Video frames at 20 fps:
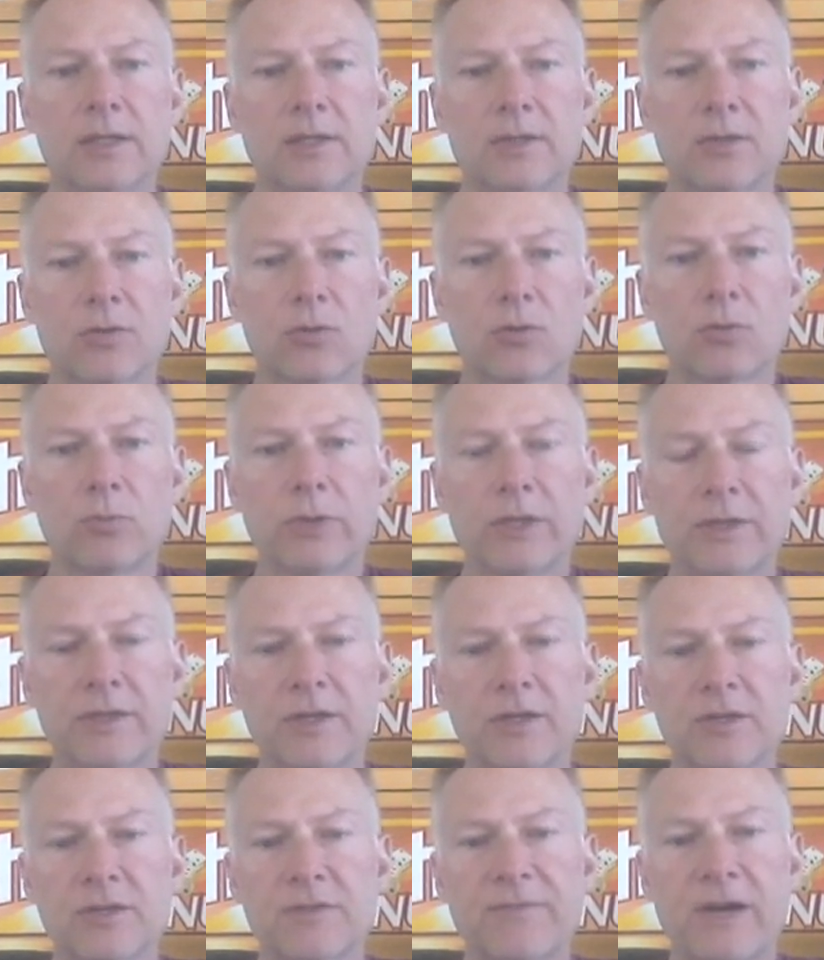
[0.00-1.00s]
The total width
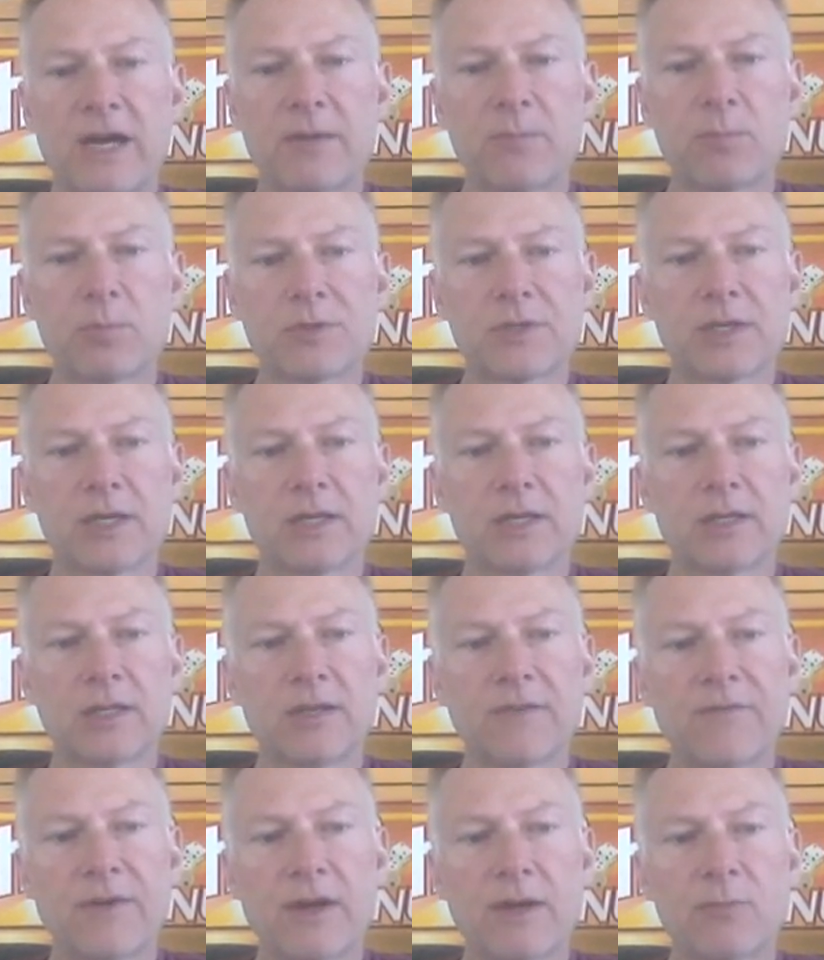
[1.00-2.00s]
here is 5%.
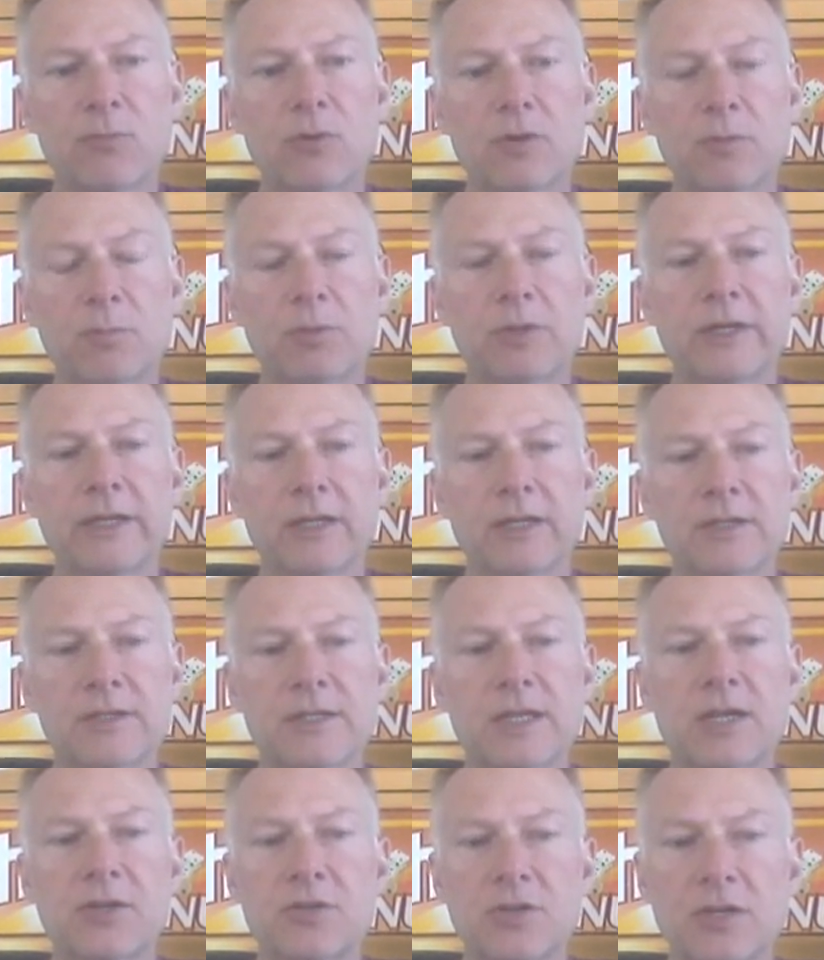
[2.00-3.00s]
And if I were to play a
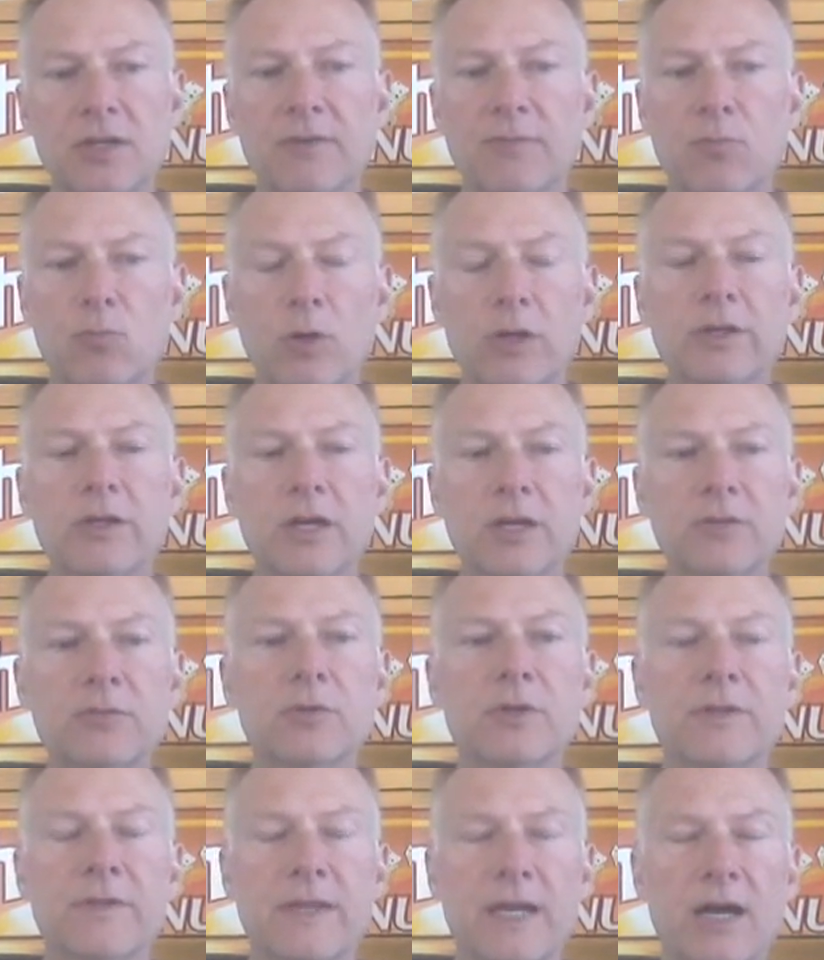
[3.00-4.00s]
session of
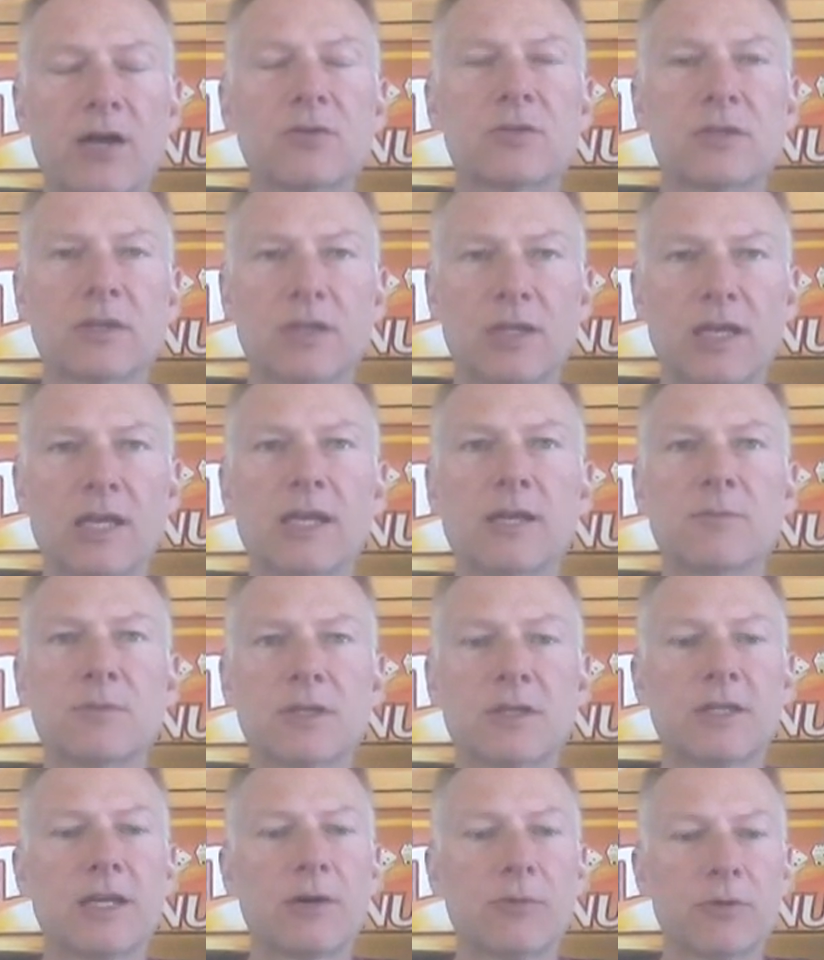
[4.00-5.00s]
100,000 games,
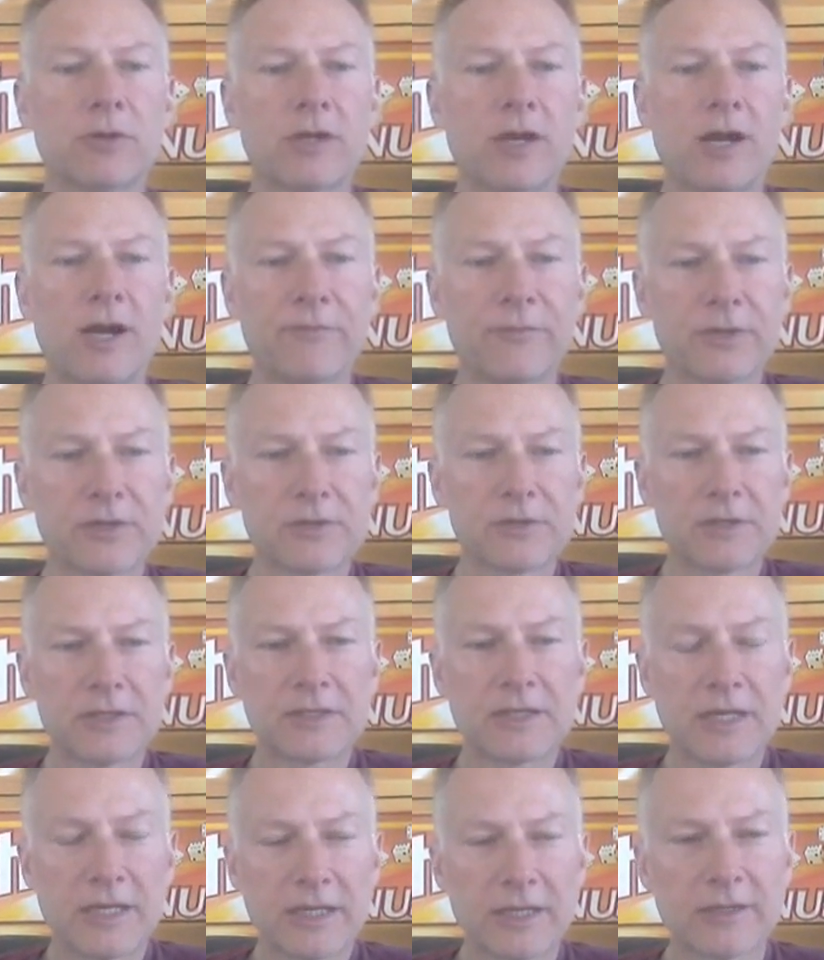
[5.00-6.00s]
and that would obviously
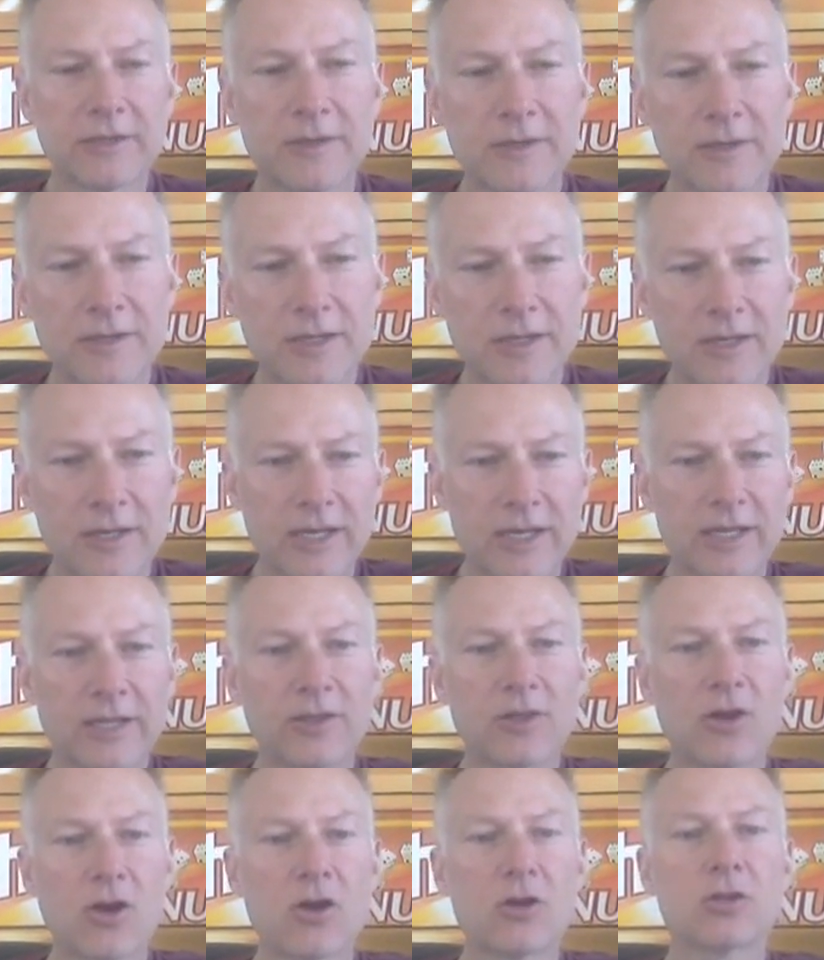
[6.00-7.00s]
take a
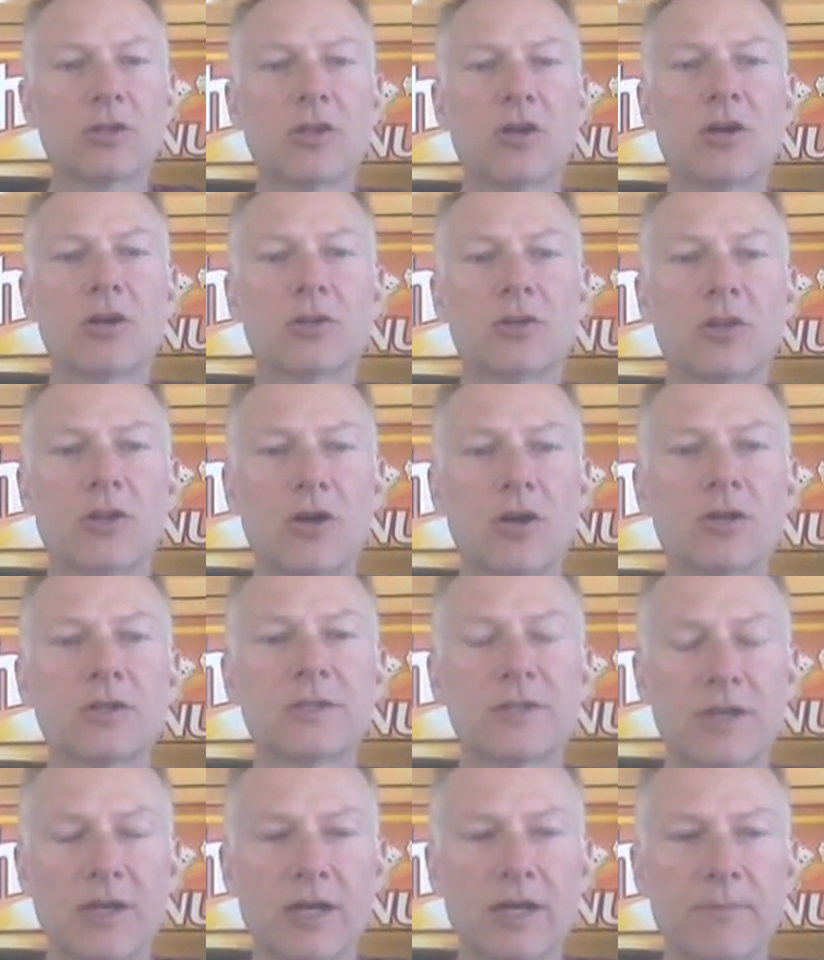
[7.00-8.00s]
long
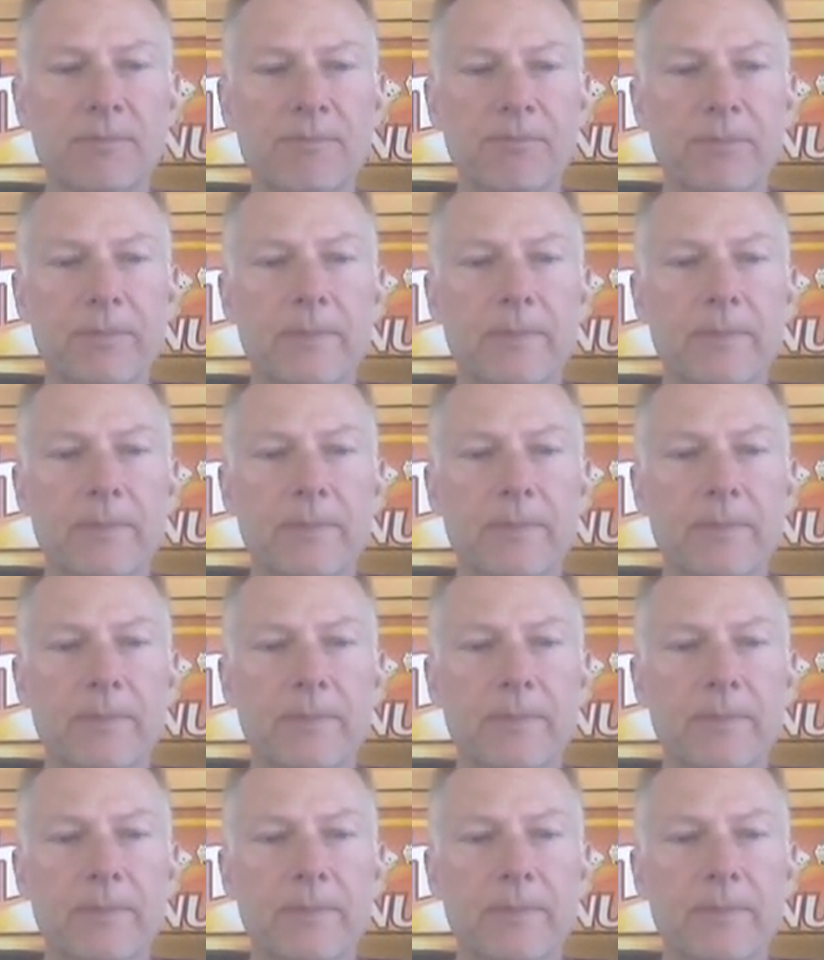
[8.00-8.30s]
time,